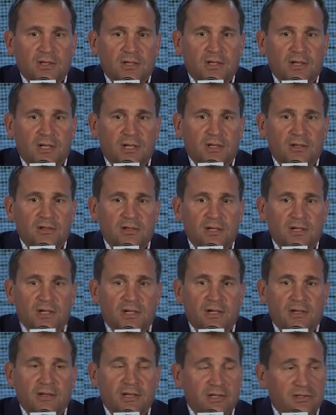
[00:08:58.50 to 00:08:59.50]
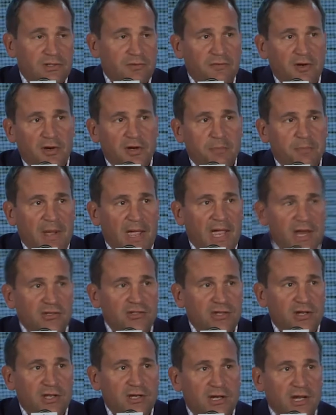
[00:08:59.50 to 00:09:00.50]
And he's a very
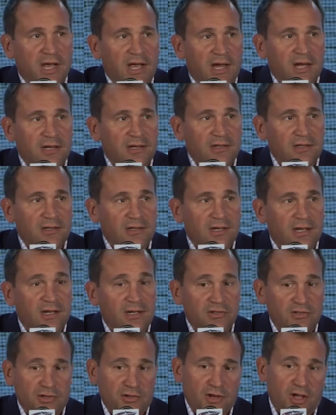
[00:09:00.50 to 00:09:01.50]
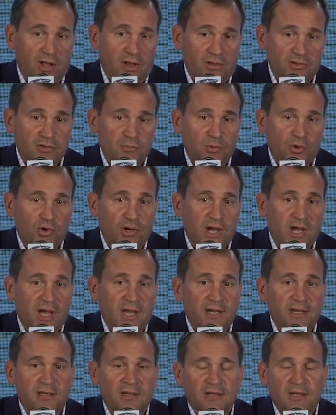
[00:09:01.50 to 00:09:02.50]
passionate guy, and he's a knowledgeable
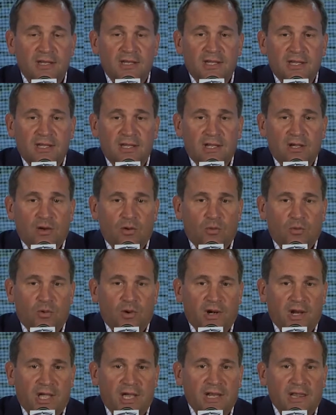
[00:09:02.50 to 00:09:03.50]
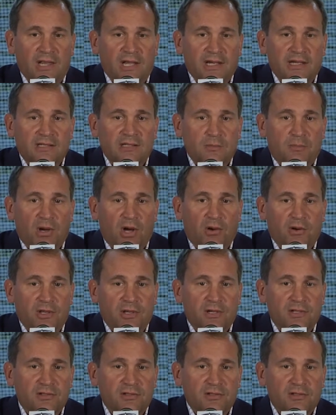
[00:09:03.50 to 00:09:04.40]
guy. What I liked about it